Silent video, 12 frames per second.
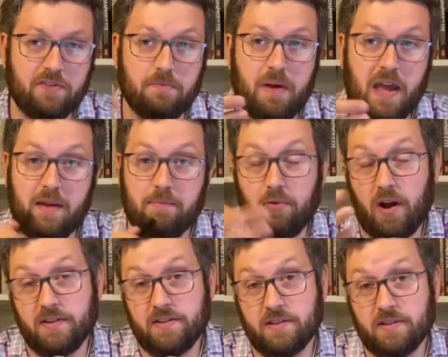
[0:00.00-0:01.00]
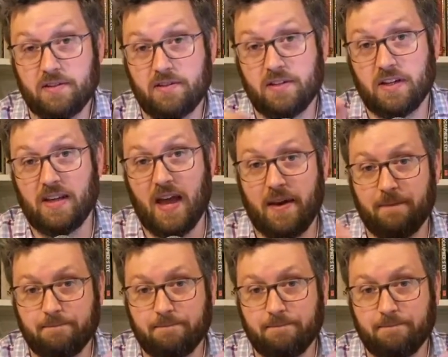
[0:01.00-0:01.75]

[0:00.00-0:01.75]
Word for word: to pay prices to get